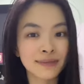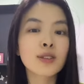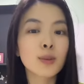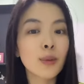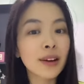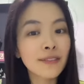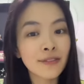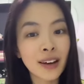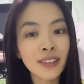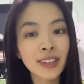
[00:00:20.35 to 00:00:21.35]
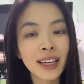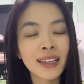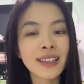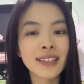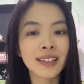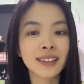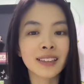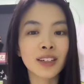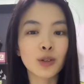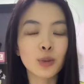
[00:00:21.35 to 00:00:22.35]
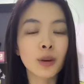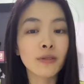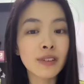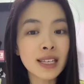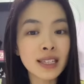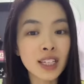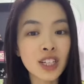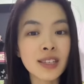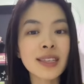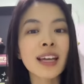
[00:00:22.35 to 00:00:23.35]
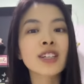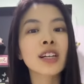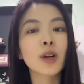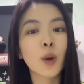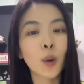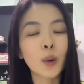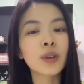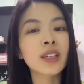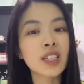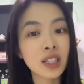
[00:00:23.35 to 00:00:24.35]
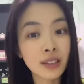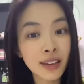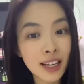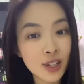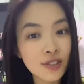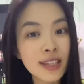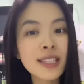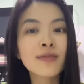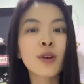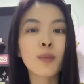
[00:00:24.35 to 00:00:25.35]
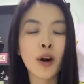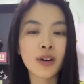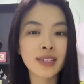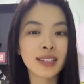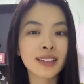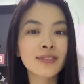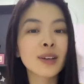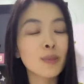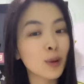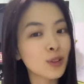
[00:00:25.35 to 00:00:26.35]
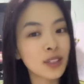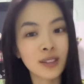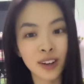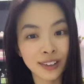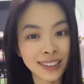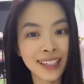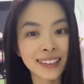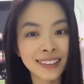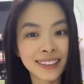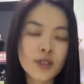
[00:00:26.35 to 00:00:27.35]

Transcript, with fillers: So more than five decades later, a group of researchers actually code the journal entries for positive emotional content.